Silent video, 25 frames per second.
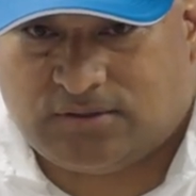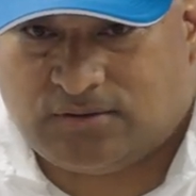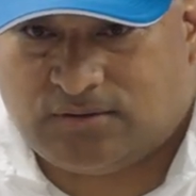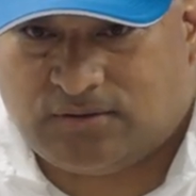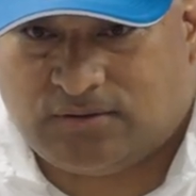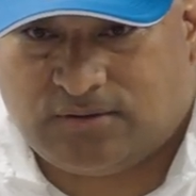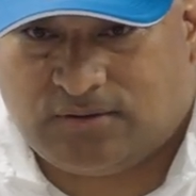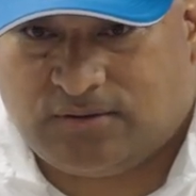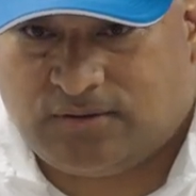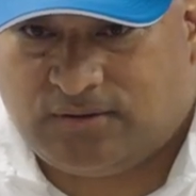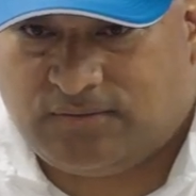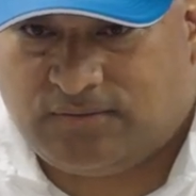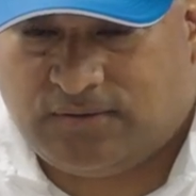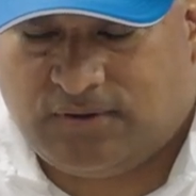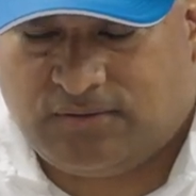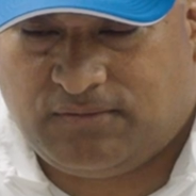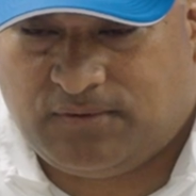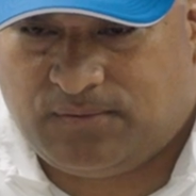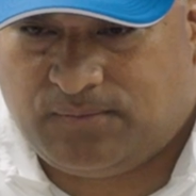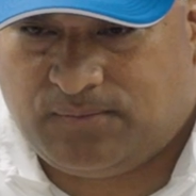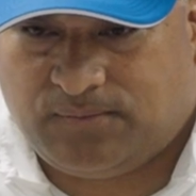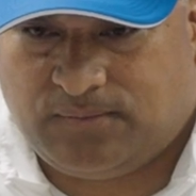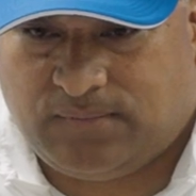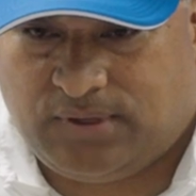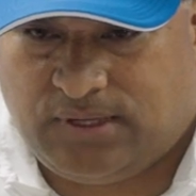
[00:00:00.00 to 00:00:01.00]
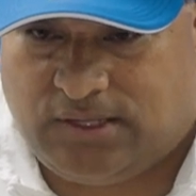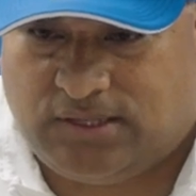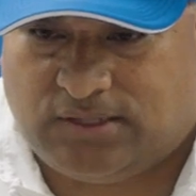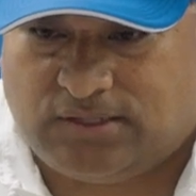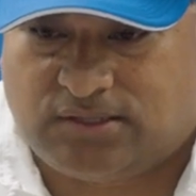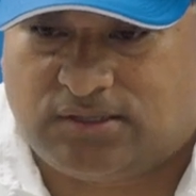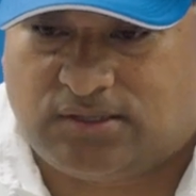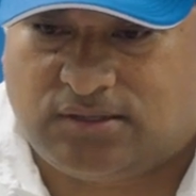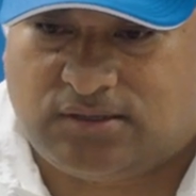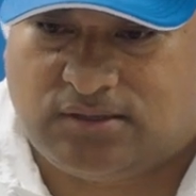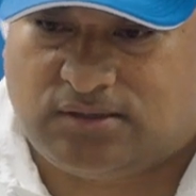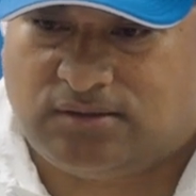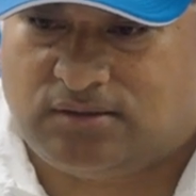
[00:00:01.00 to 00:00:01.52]
So if it
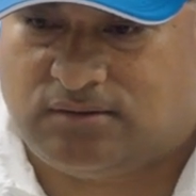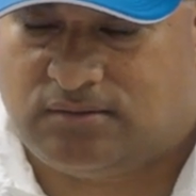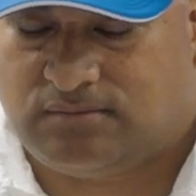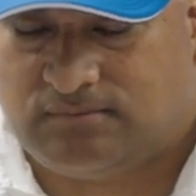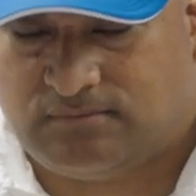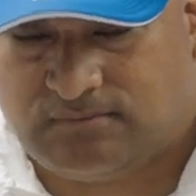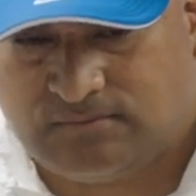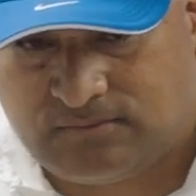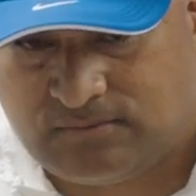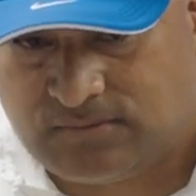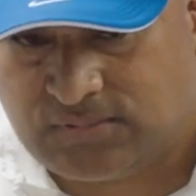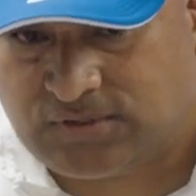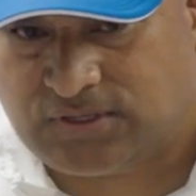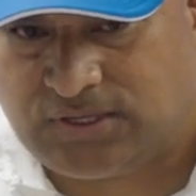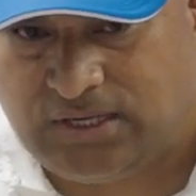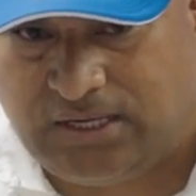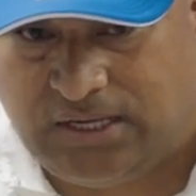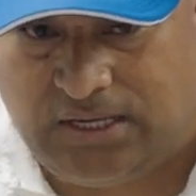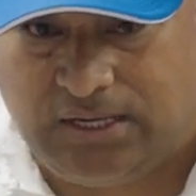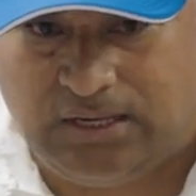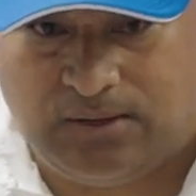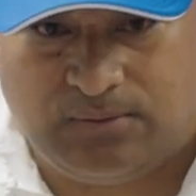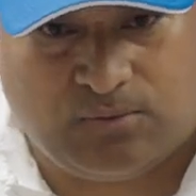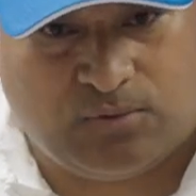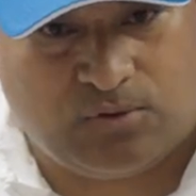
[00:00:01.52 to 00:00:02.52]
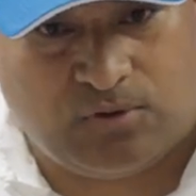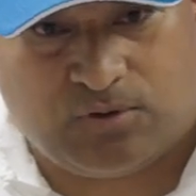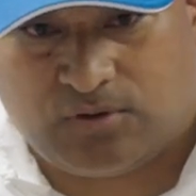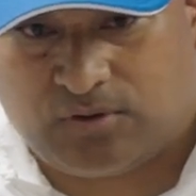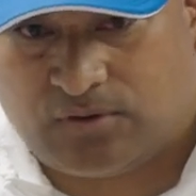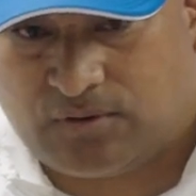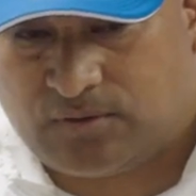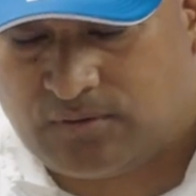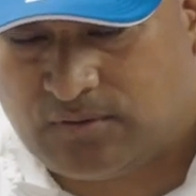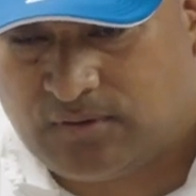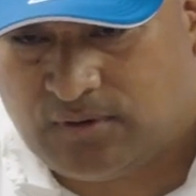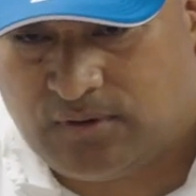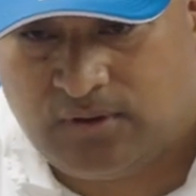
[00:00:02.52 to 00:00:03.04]
means scheme
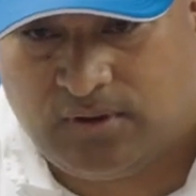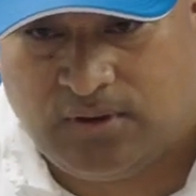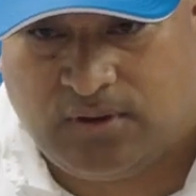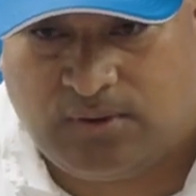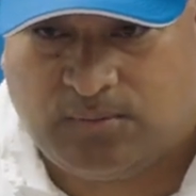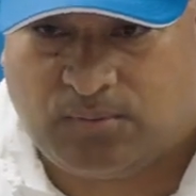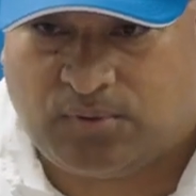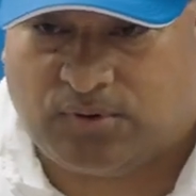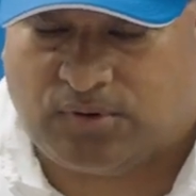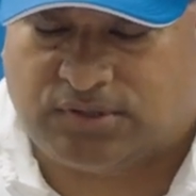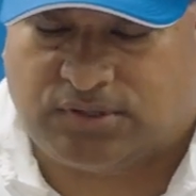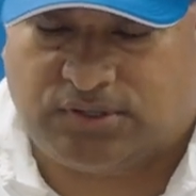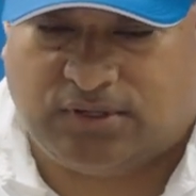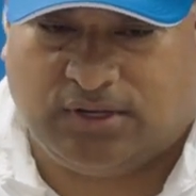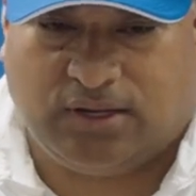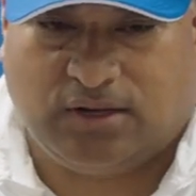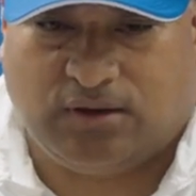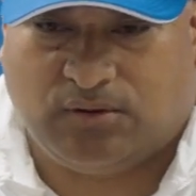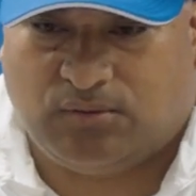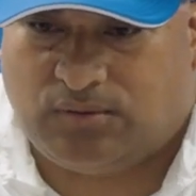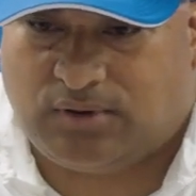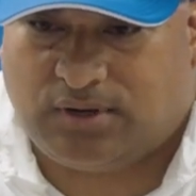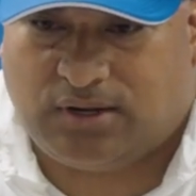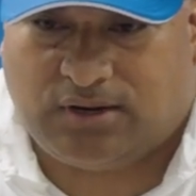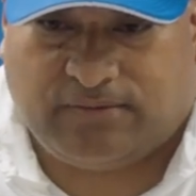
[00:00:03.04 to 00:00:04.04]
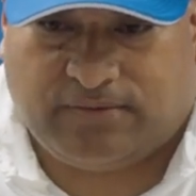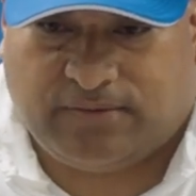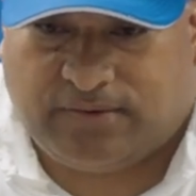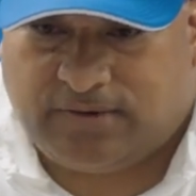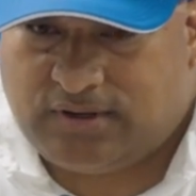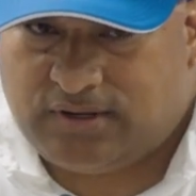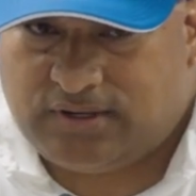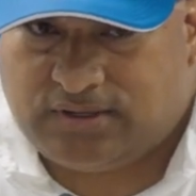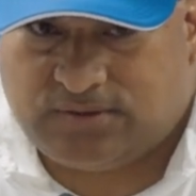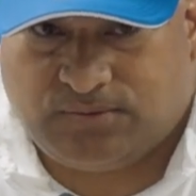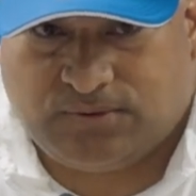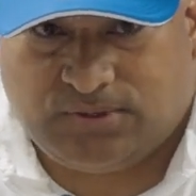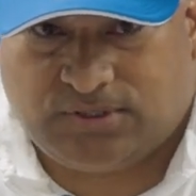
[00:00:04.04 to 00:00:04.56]
or personnel, whatever it
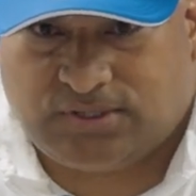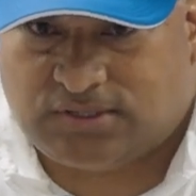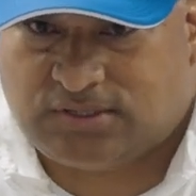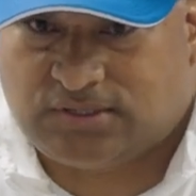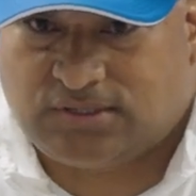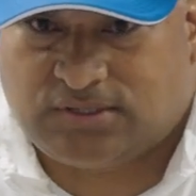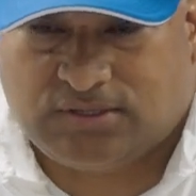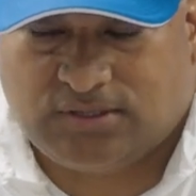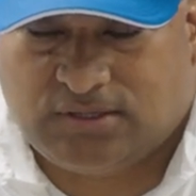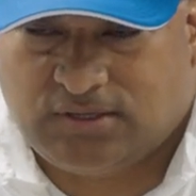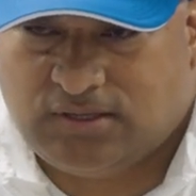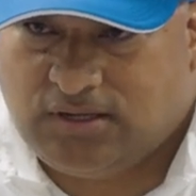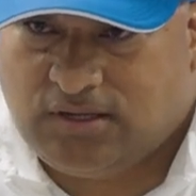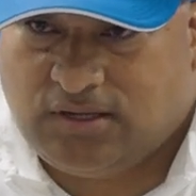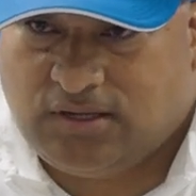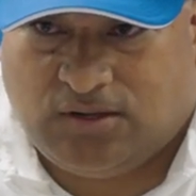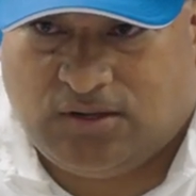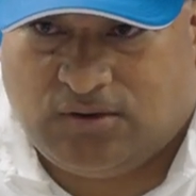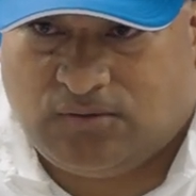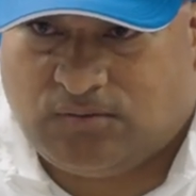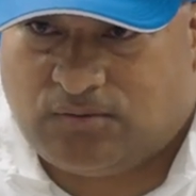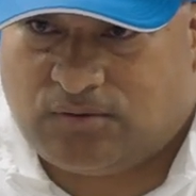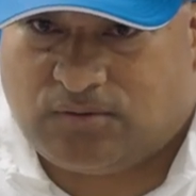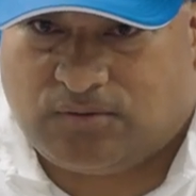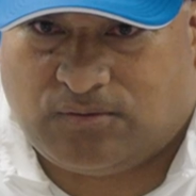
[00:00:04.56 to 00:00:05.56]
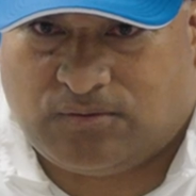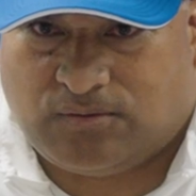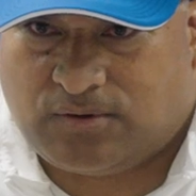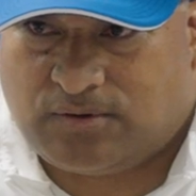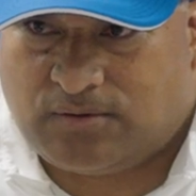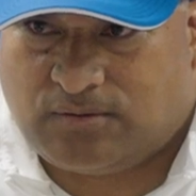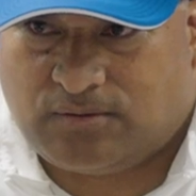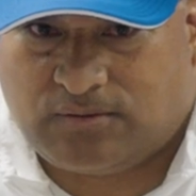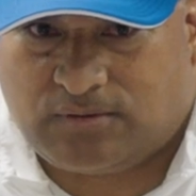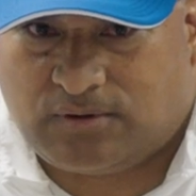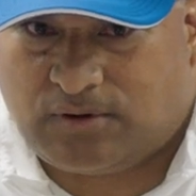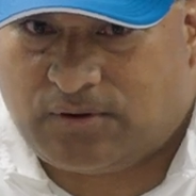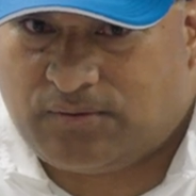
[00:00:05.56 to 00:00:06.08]
is,
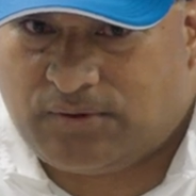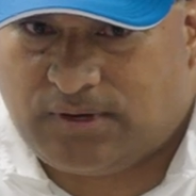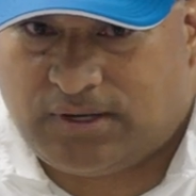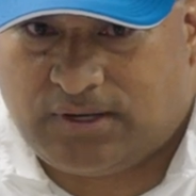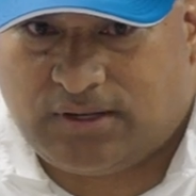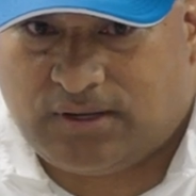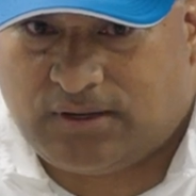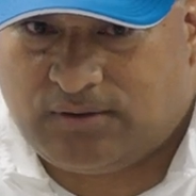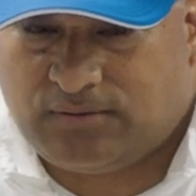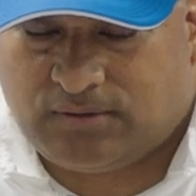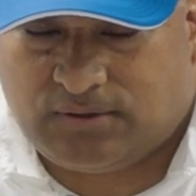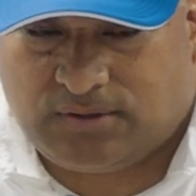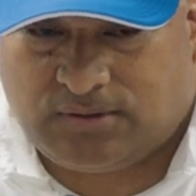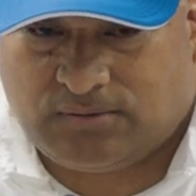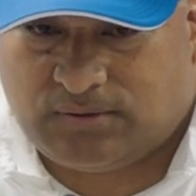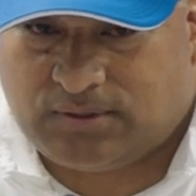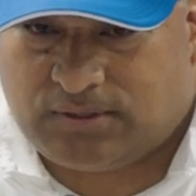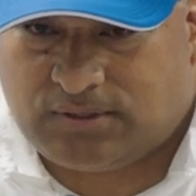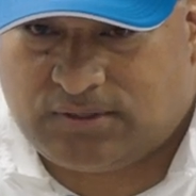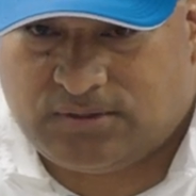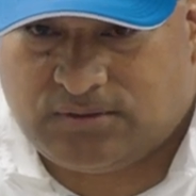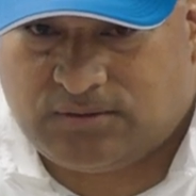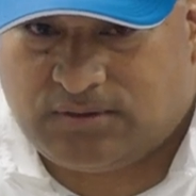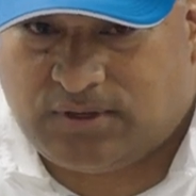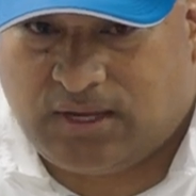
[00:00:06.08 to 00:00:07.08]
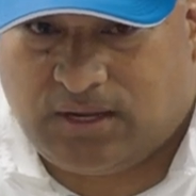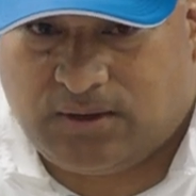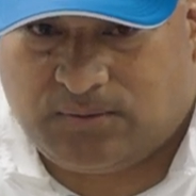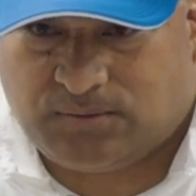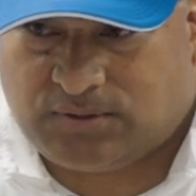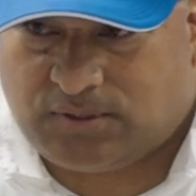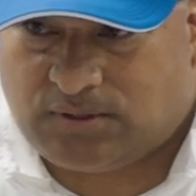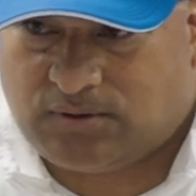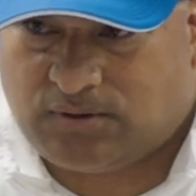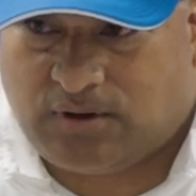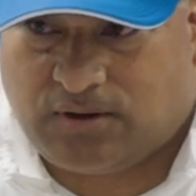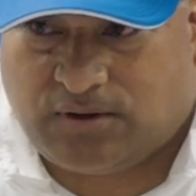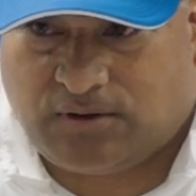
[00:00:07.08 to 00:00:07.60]
we're already done with two
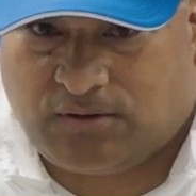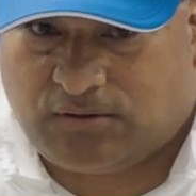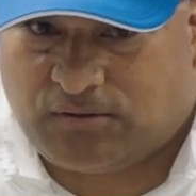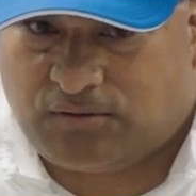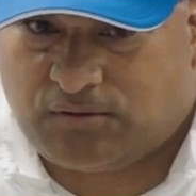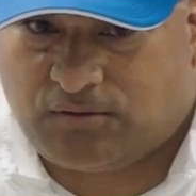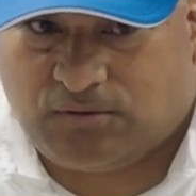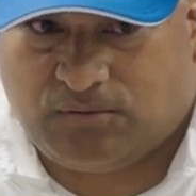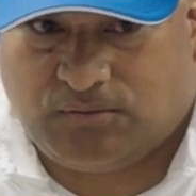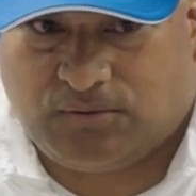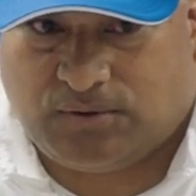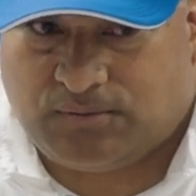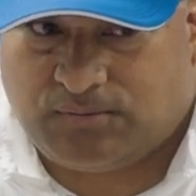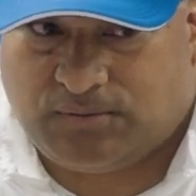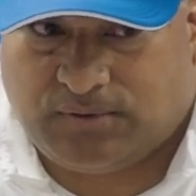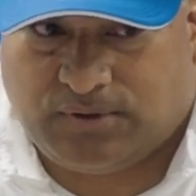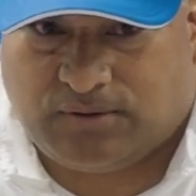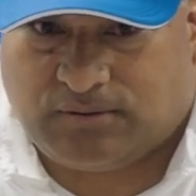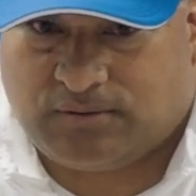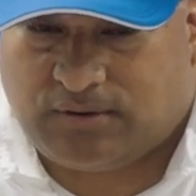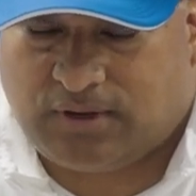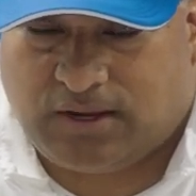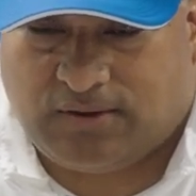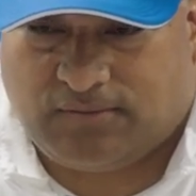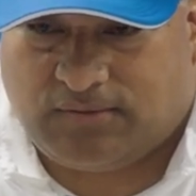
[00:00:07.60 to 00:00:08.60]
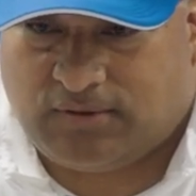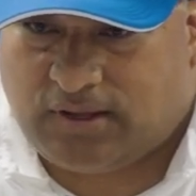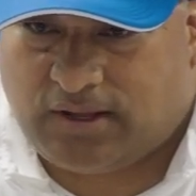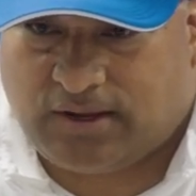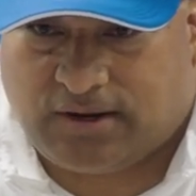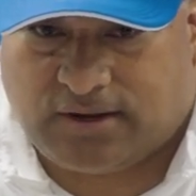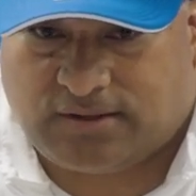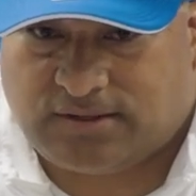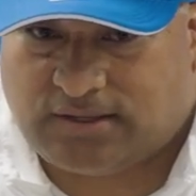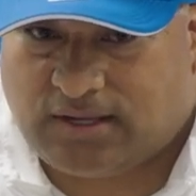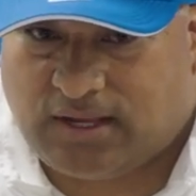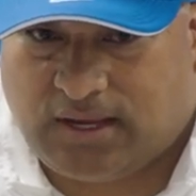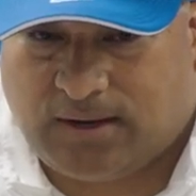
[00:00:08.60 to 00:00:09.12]
games. We're on our third one, we don't have a
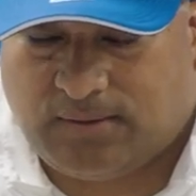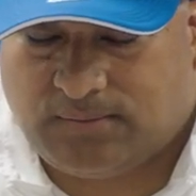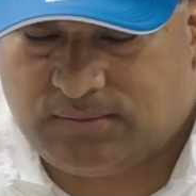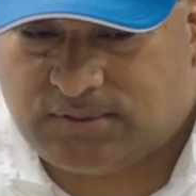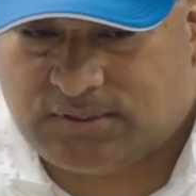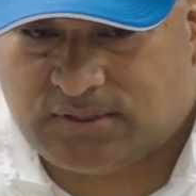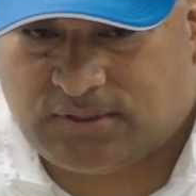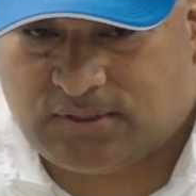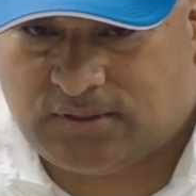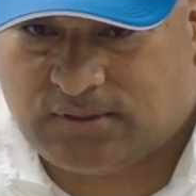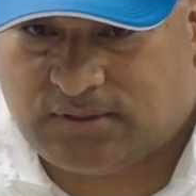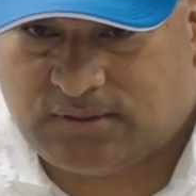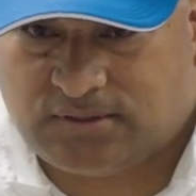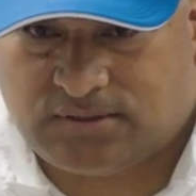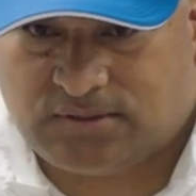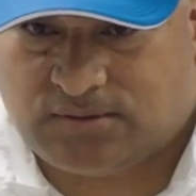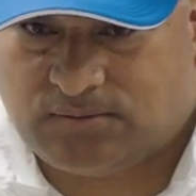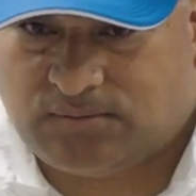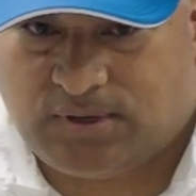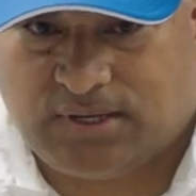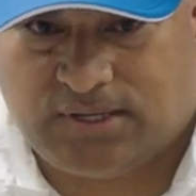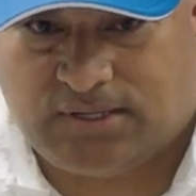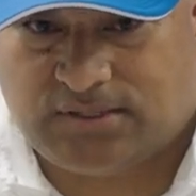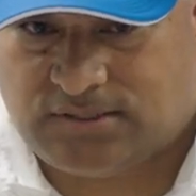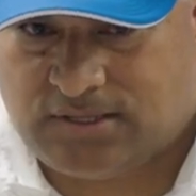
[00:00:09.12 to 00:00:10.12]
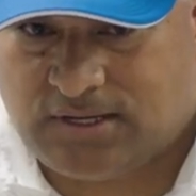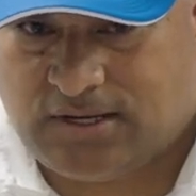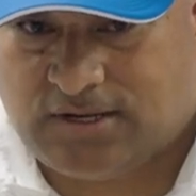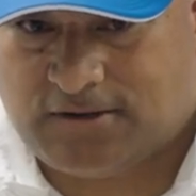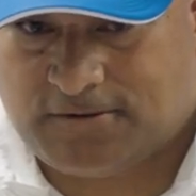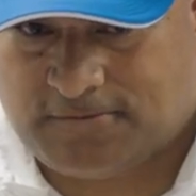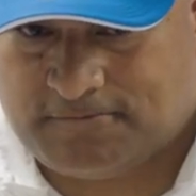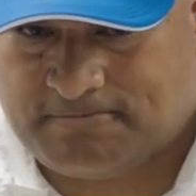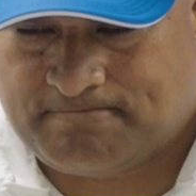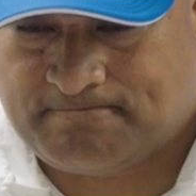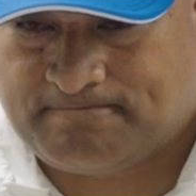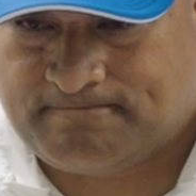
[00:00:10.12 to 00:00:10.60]
lot of time to waste now.